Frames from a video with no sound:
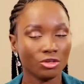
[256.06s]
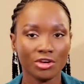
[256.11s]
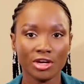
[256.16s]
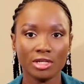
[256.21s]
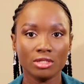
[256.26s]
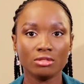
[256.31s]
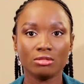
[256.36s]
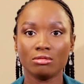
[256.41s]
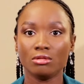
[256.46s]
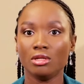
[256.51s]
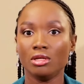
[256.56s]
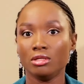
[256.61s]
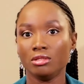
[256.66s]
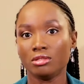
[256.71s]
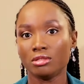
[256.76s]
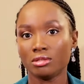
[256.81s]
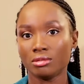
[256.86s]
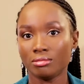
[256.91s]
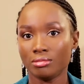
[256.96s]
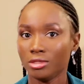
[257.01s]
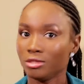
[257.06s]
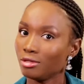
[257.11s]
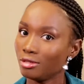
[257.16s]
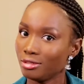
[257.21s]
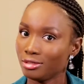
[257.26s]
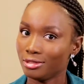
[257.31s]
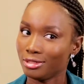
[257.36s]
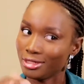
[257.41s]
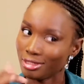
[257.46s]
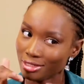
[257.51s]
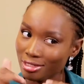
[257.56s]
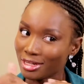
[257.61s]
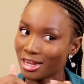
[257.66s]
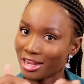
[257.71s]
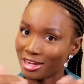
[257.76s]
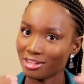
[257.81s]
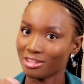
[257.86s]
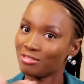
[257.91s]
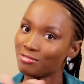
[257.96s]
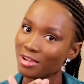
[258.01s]
already too late because they didn't
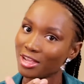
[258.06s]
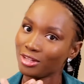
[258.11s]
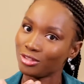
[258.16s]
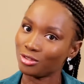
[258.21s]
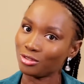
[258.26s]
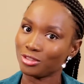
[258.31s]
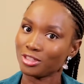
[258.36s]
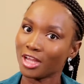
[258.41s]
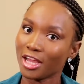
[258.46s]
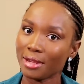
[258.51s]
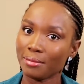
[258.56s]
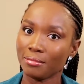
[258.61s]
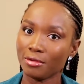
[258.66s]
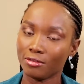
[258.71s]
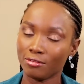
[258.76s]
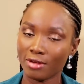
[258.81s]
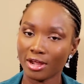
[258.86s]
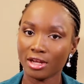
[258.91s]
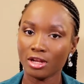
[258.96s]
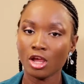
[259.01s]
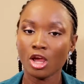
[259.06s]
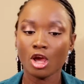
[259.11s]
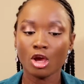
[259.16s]
identify it on time, right?